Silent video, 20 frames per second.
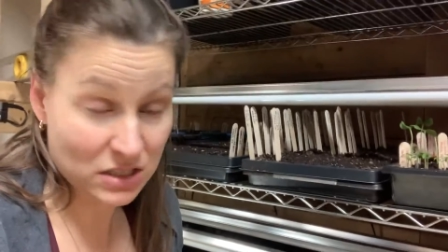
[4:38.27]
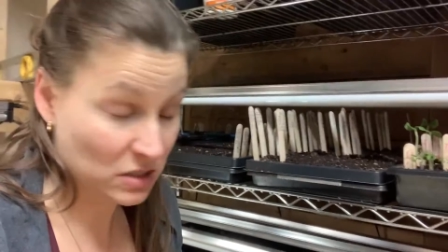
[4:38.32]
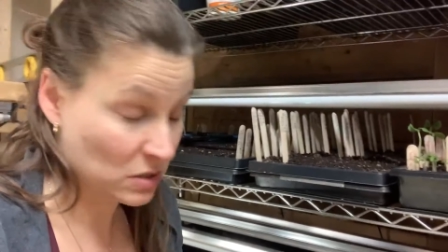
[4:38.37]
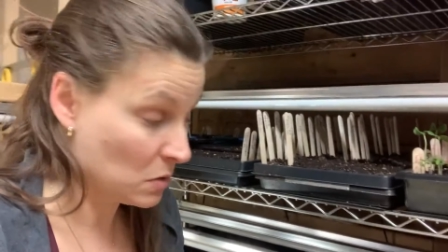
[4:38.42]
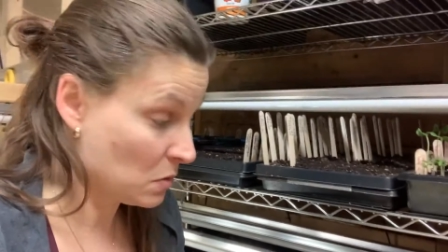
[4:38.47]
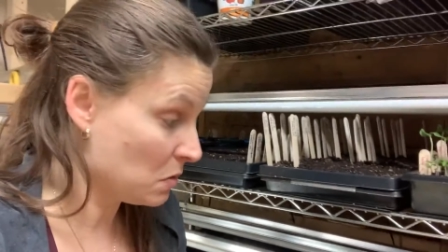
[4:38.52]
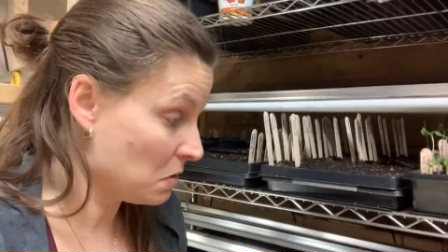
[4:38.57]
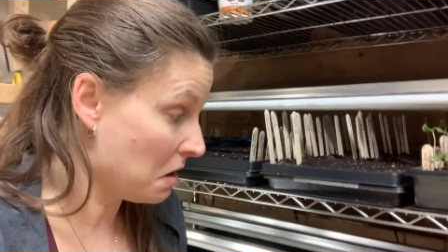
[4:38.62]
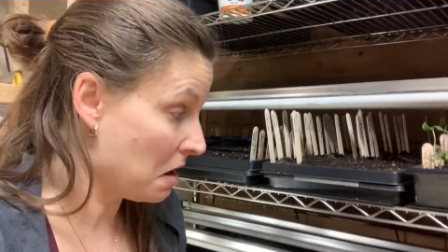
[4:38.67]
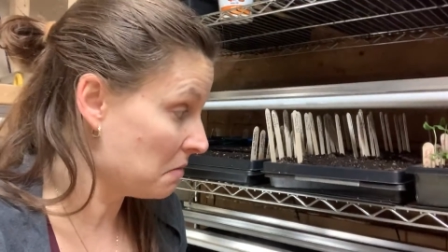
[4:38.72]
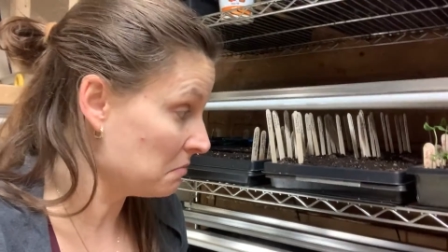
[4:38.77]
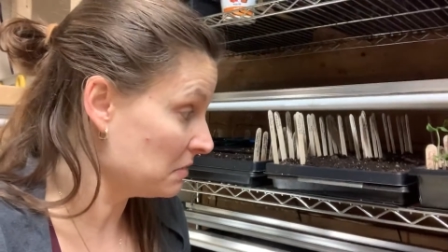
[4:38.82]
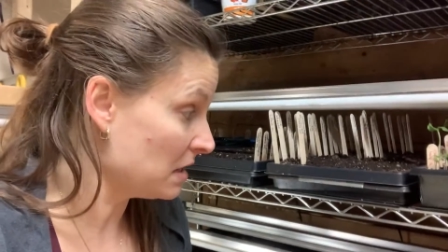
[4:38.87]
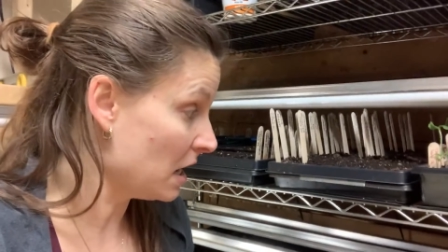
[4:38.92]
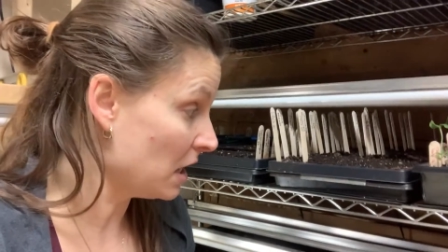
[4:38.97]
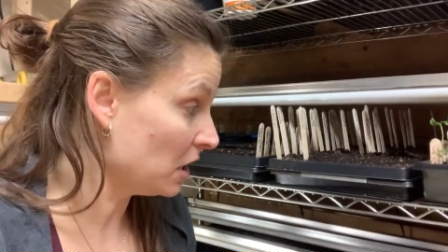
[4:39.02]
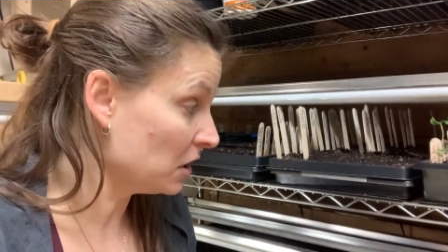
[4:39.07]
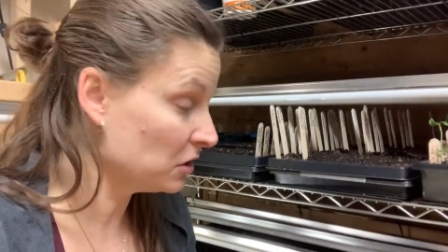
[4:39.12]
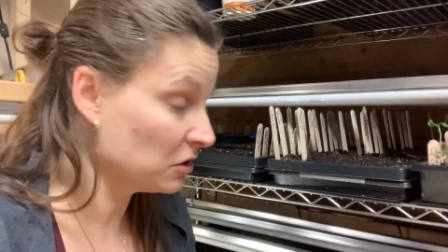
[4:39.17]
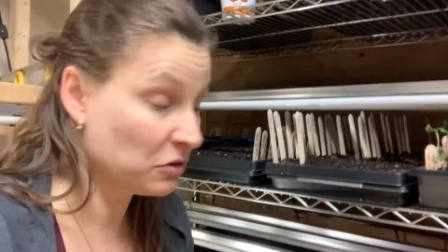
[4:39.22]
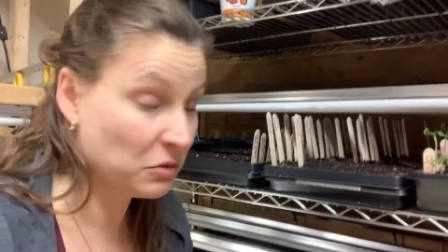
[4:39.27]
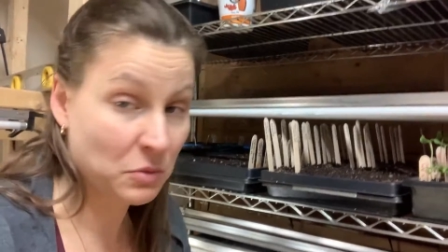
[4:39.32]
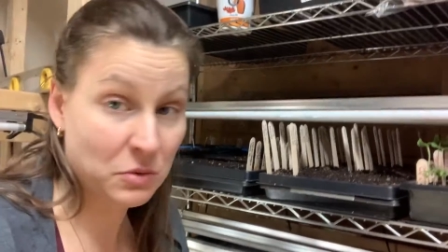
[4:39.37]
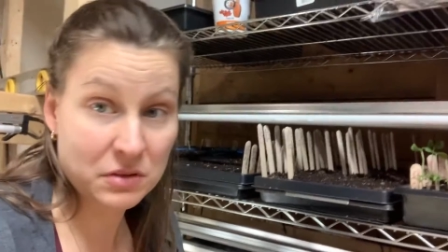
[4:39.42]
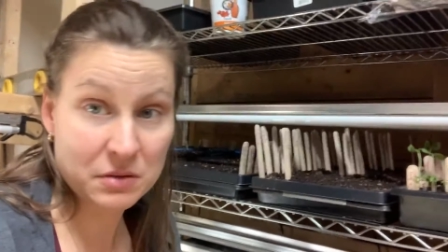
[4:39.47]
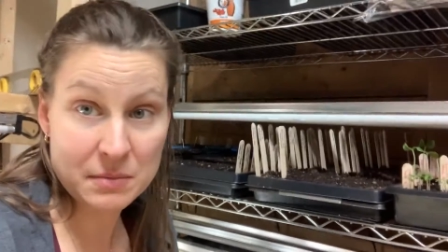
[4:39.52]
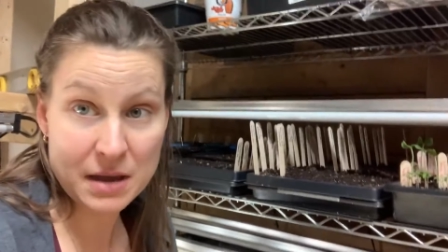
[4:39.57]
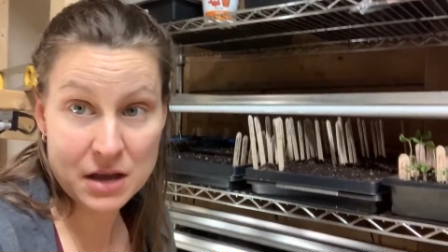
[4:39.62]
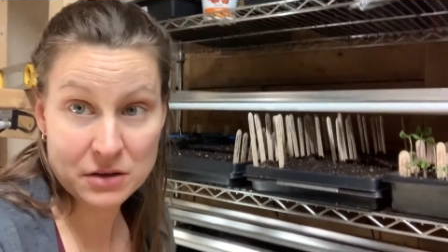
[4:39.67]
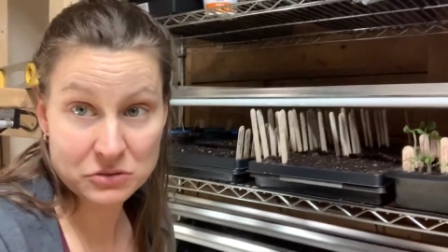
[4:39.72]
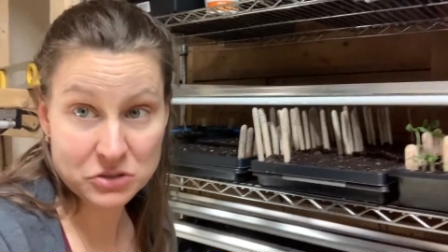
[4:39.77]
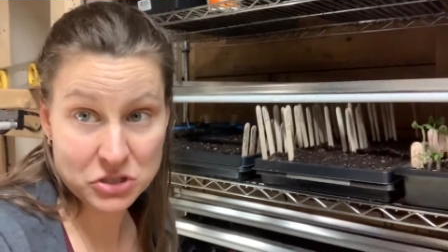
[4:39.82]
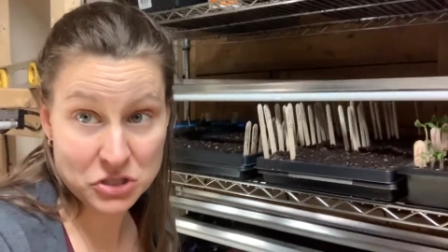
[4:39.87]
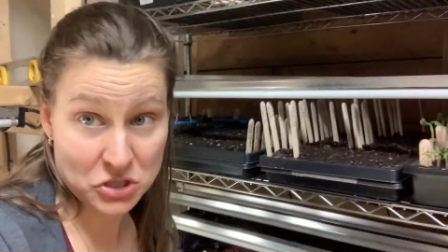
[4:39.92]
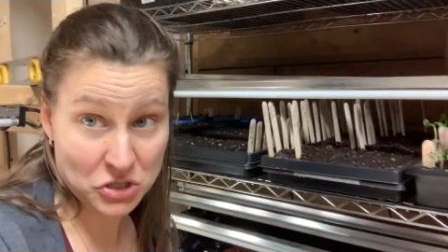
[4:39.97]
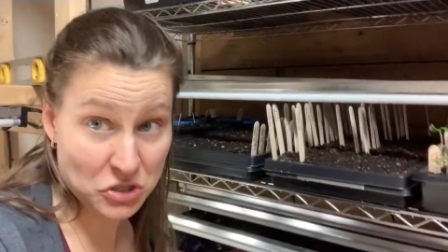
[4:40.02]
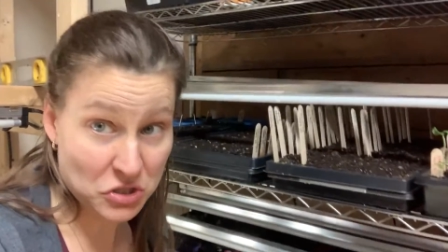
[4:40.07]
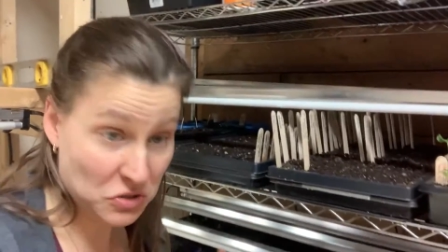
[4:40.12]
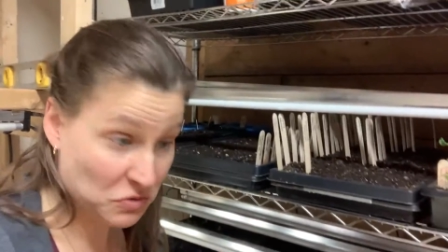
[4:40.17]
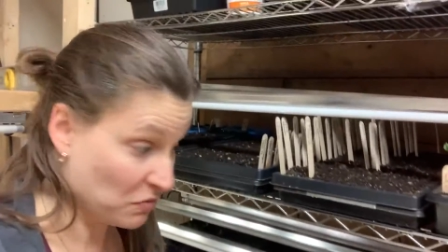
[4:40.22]
So I'm not gonna throw them out
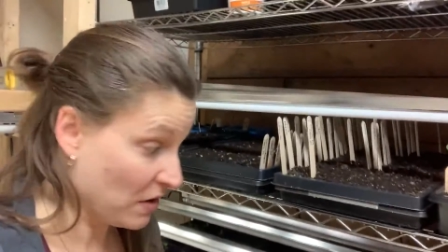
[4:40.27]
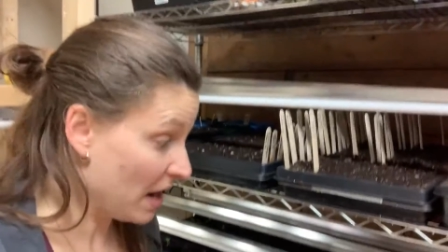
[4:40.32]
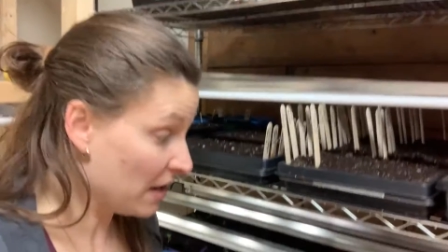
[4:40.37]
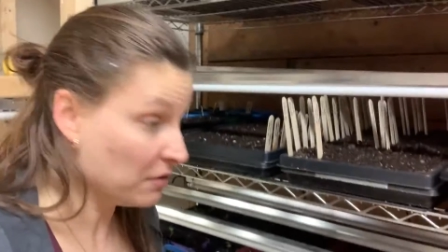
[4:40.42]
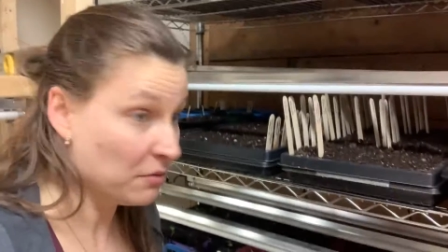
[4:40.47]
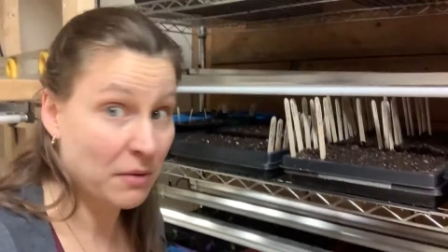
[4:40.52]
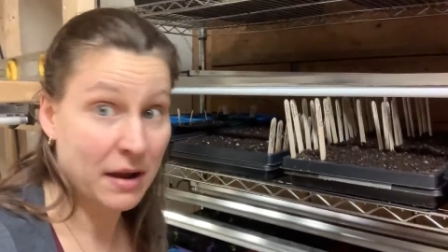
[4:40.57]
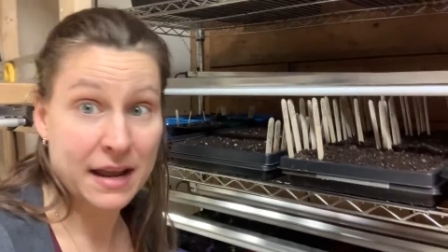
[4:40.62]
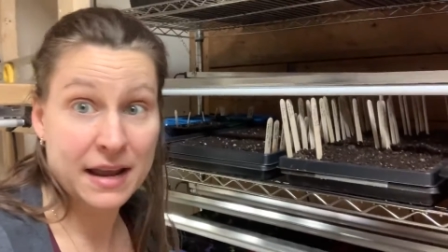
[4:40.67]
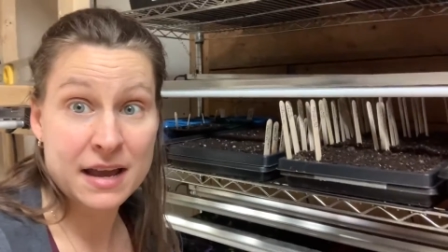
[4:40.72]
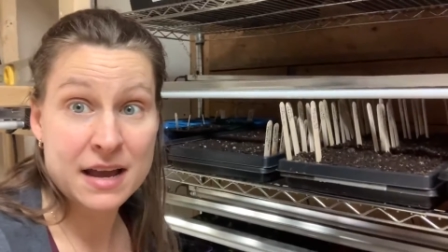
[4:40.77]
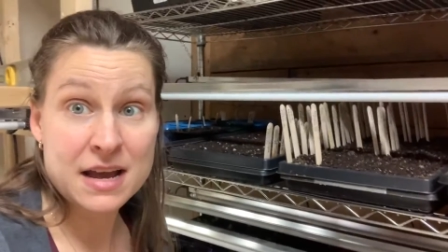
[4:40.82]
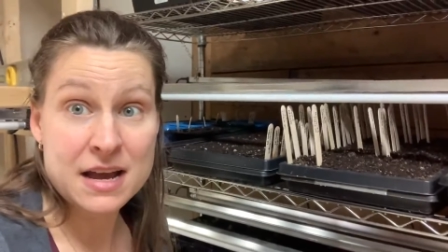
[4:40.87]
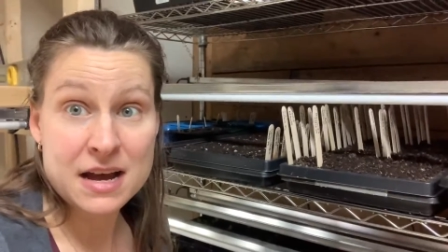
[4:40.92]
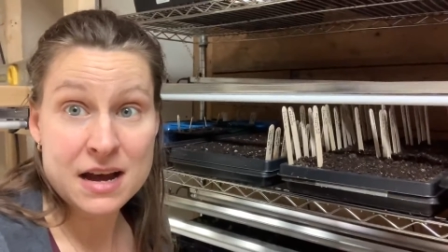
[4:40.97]
just right away.